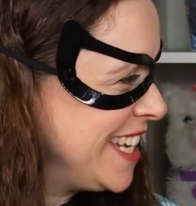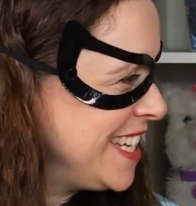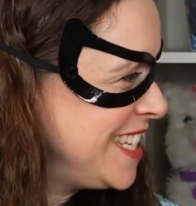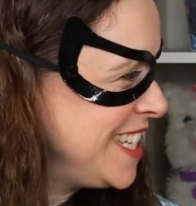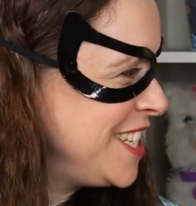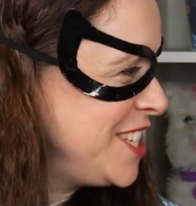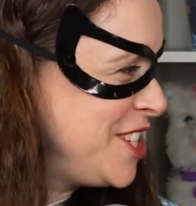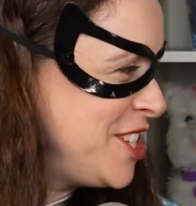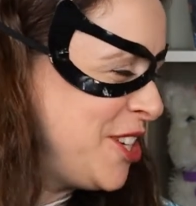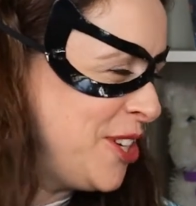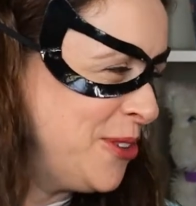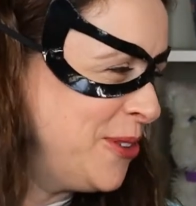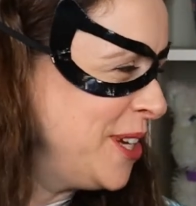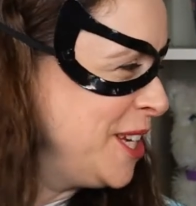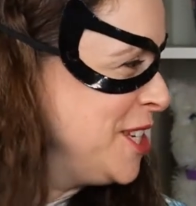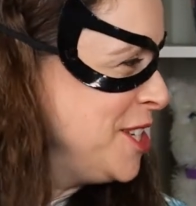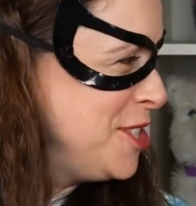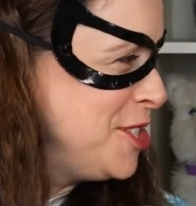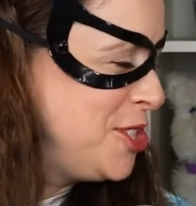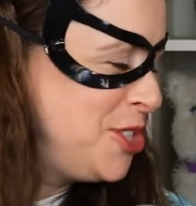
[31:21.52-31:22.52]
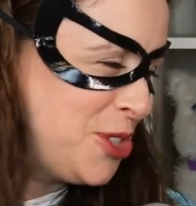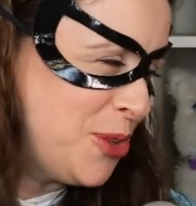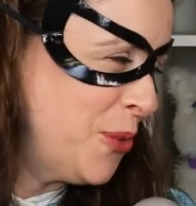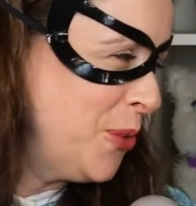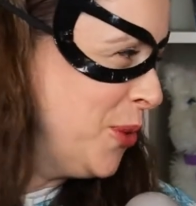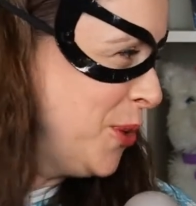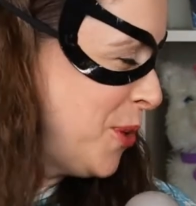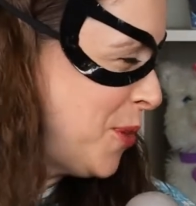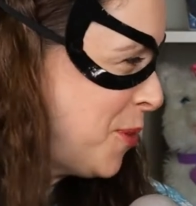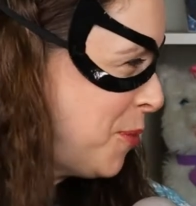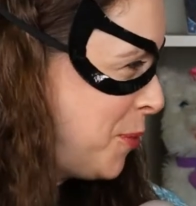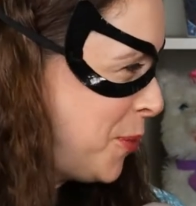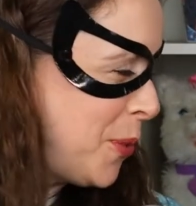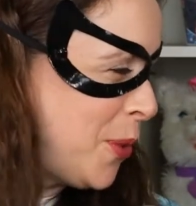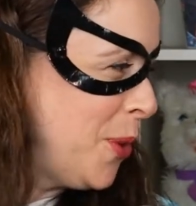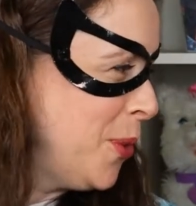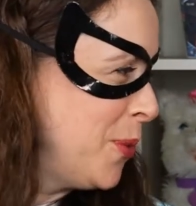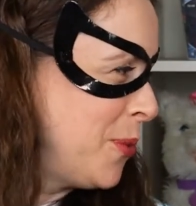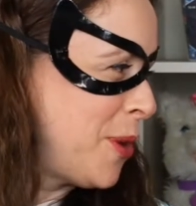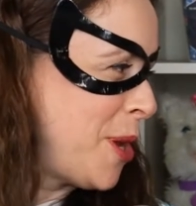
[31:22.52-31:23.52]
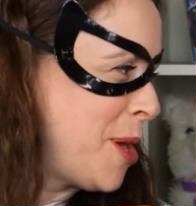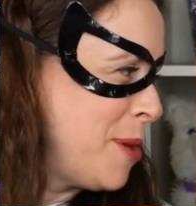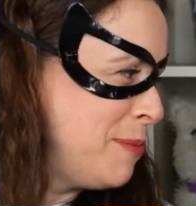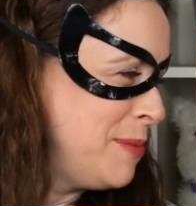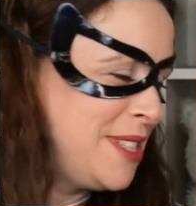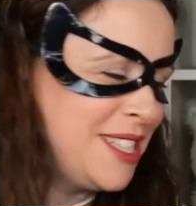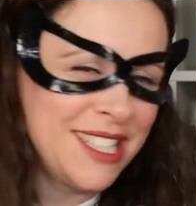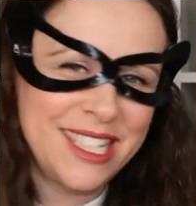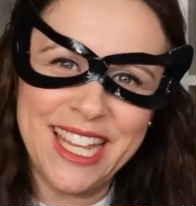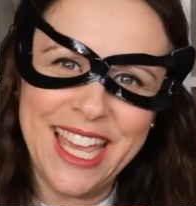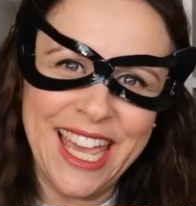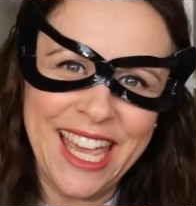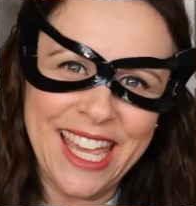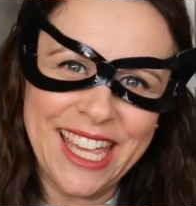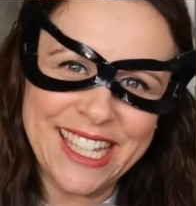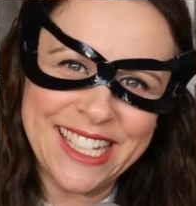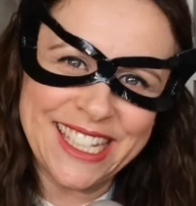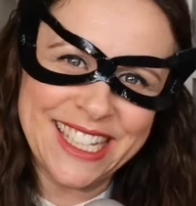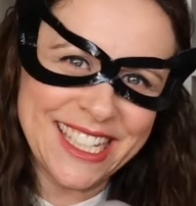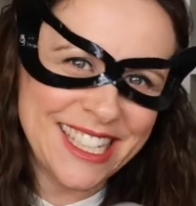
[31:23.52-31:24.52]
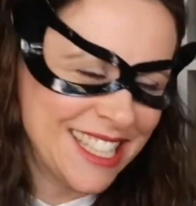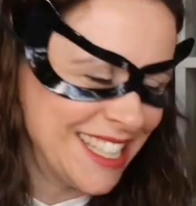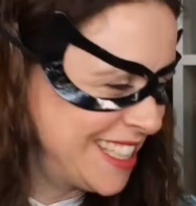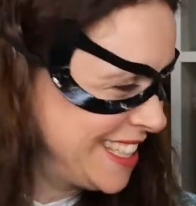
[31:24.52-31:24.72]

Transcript: Did you enjoy the program today?